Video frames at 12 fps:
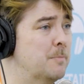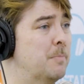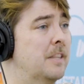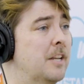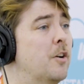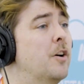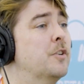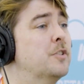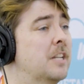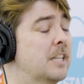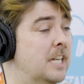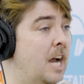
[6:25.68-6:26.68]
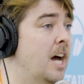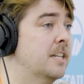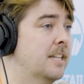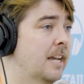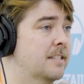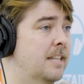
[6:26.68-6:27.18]
but they don't understand the
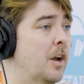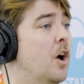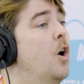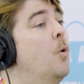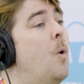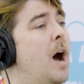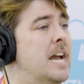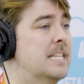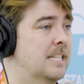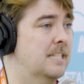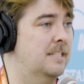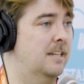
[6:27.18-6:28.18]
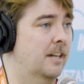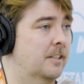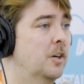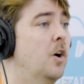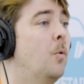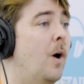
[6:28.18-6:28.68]
context. Like, why is it stuck?
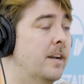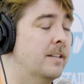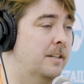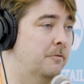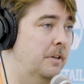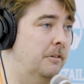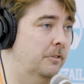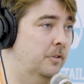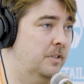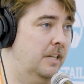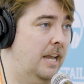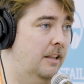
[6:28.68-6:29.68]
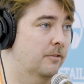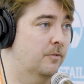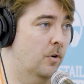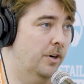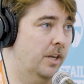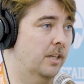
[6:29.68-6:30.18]
Why did it reroute to
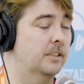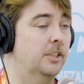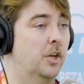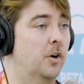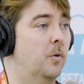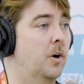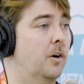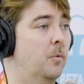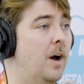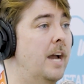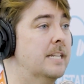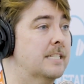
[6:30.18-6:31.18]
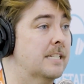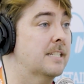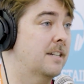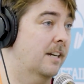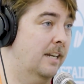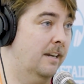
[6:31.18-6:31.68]
California? Why is it
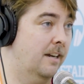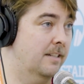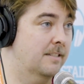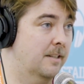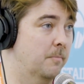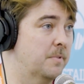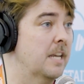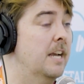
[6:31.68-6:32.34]
stuck in customs?